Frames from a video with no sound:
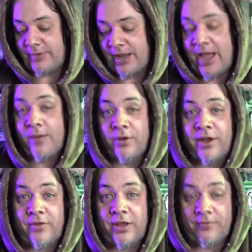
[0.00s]
Yeah, we're
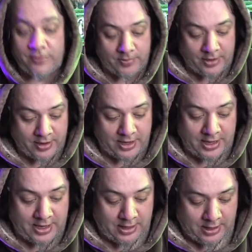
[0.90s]
definitely going to film there
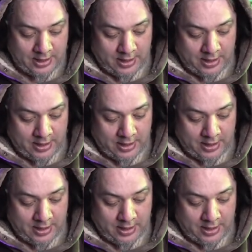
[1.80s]
again.